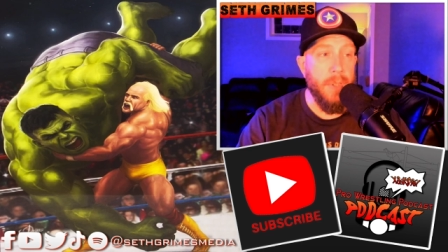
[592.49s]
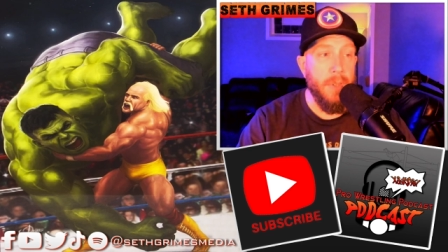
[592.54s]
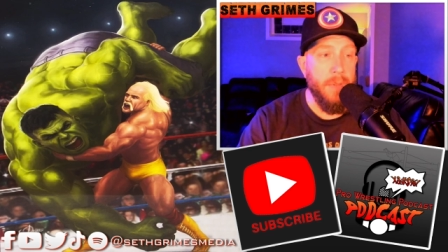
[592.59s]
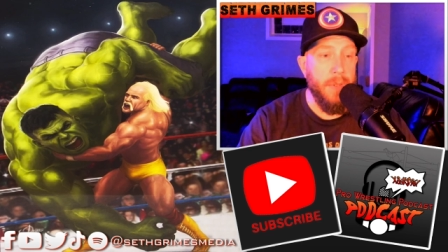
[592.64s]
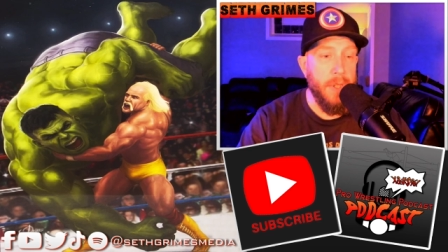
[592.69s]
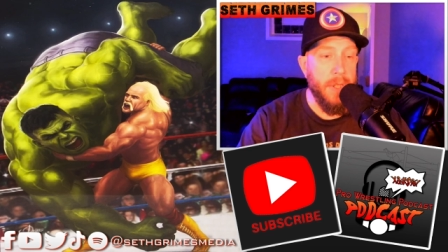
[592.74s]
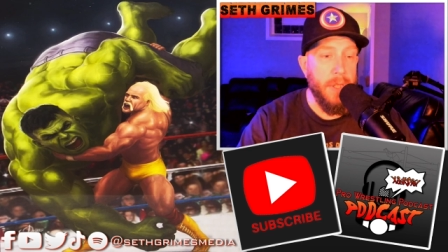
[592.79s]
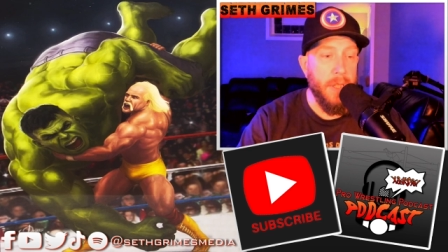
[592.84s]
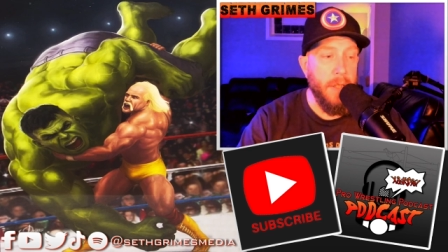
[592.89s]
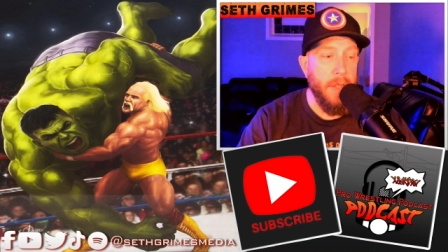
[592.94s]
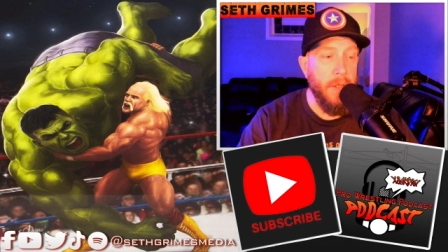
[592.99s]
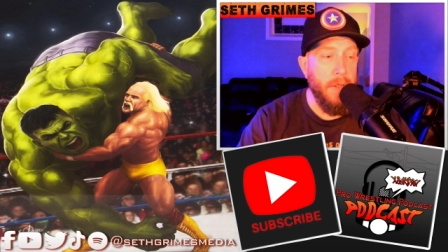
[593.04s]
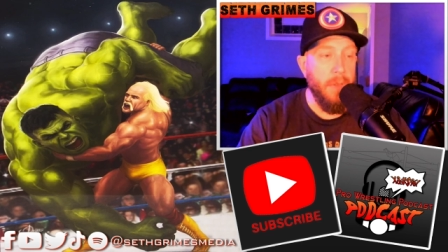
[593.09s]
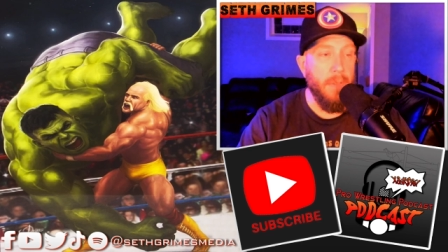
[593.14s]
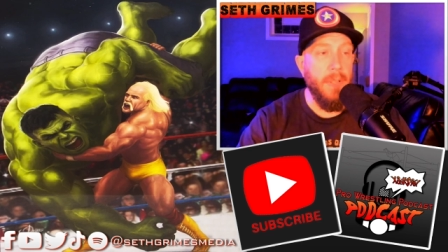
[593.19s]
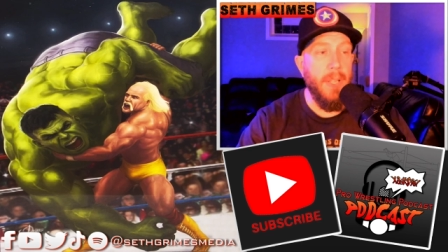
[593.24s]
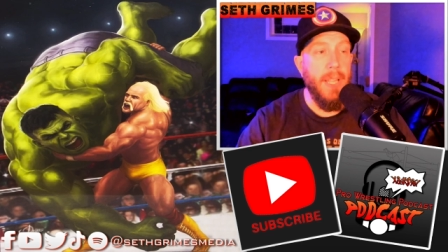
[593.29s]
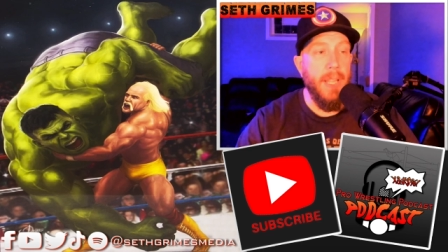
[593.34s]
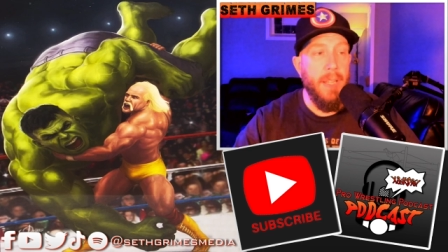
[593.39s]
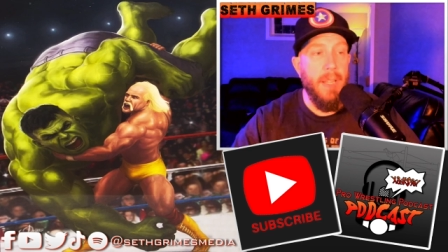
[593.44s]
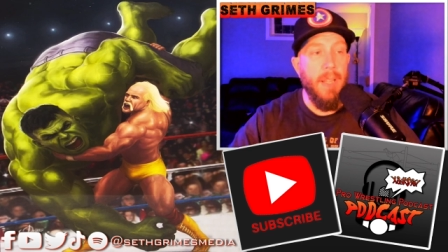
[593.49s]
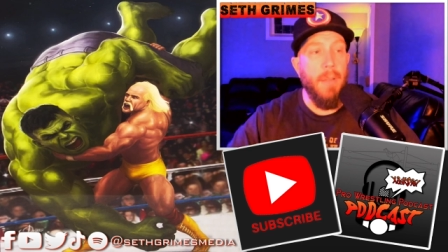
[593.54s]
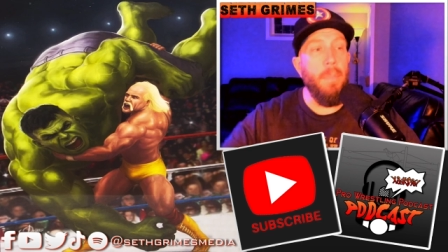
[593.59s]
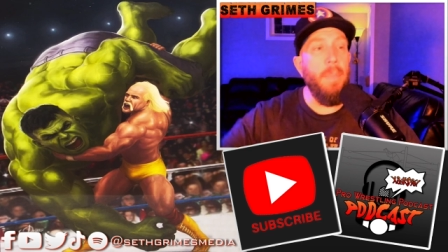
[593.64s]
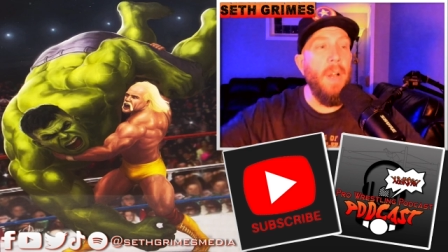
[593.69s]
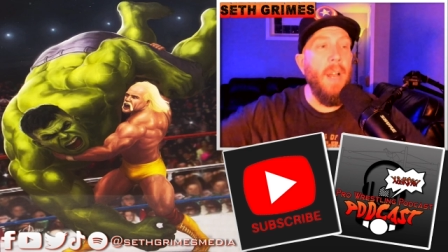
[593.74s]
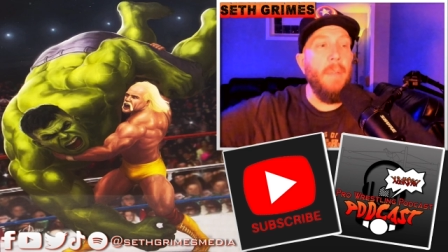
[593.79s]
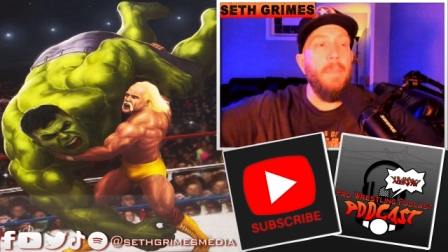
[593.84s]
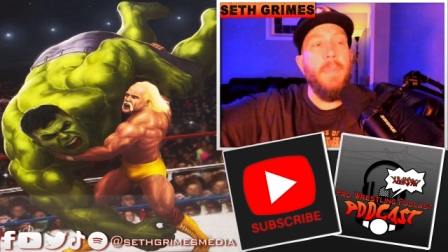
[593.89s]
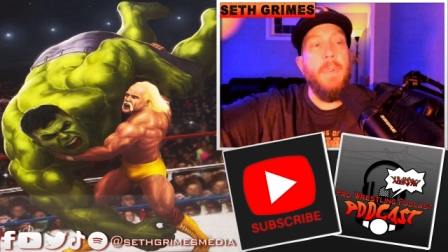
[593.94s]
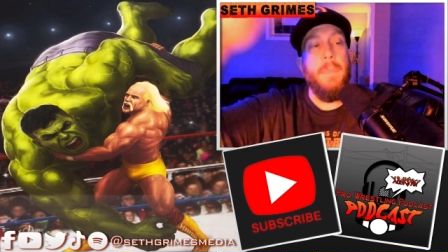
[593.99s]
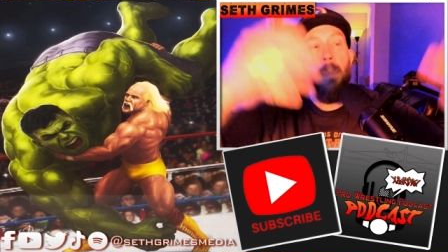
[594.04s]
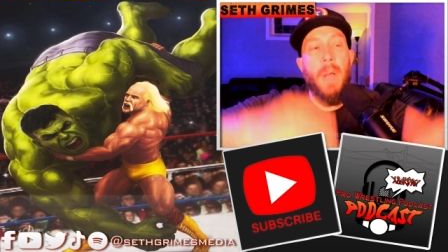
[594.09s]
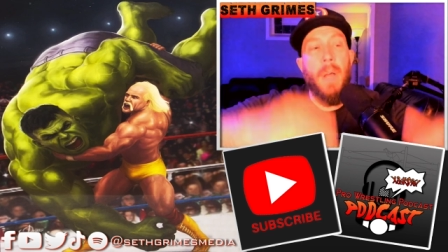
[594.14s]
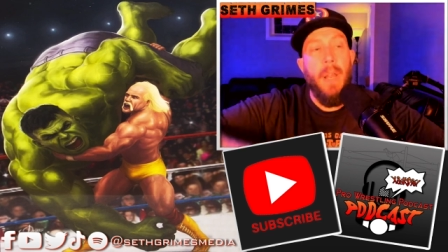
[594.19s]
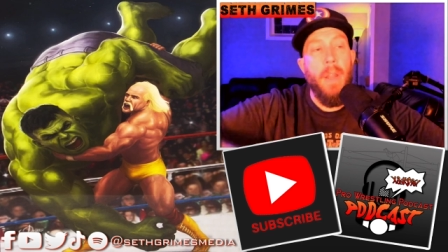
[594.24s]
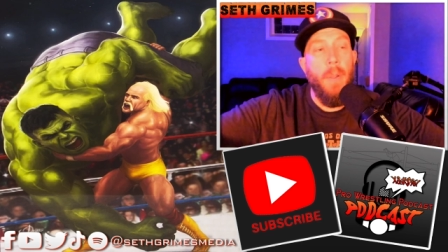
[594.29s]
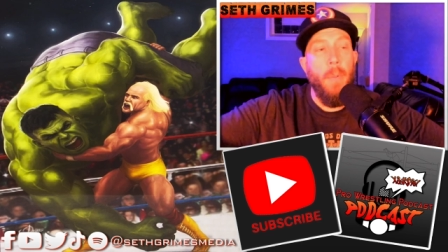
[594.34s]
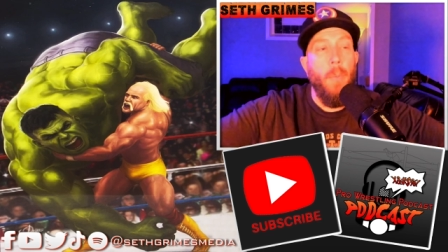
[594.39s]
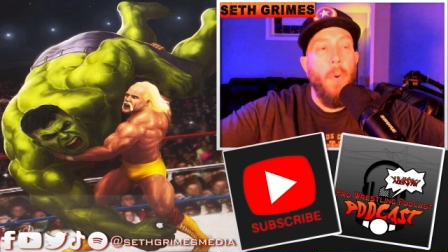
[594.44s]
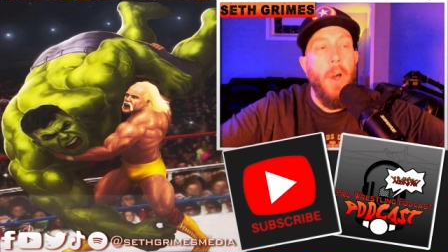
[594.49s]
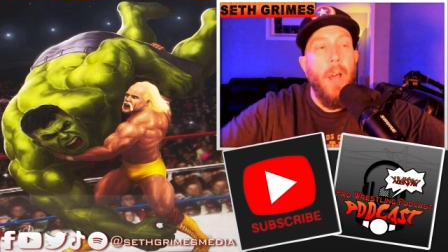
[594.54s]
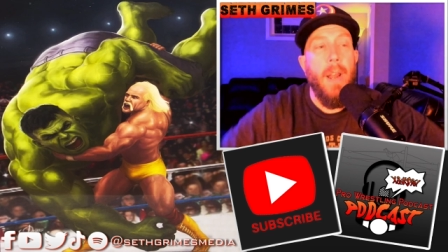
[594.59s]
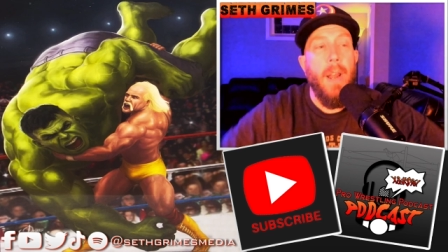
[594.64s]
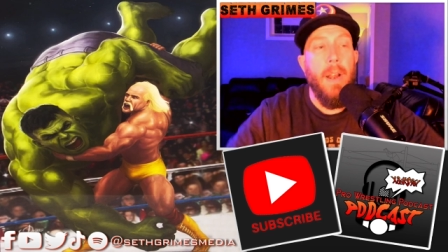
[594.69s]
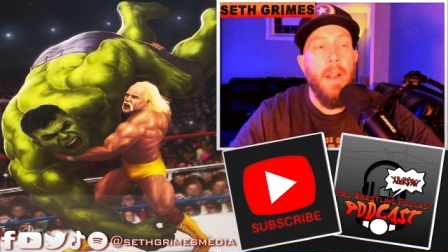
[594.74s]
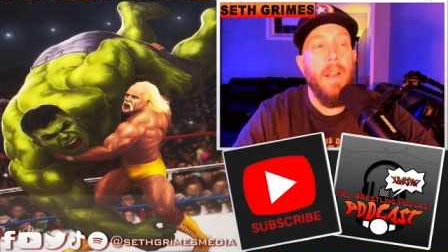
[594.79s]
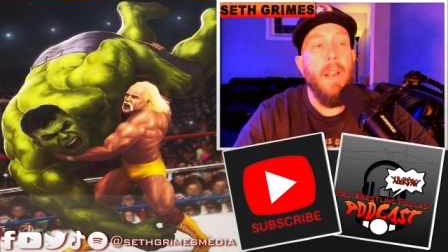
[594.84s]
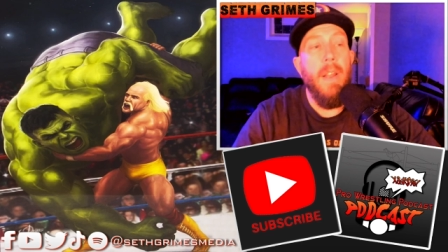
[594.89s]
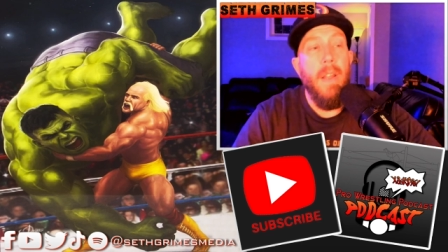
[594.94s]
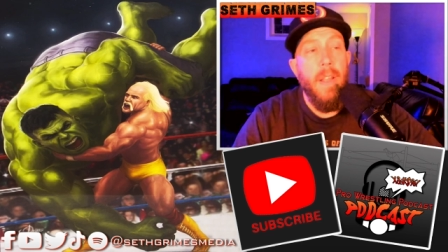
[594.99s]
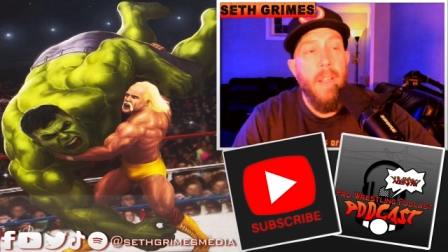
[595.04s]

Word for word: He was just a little kid that popped up out of the water.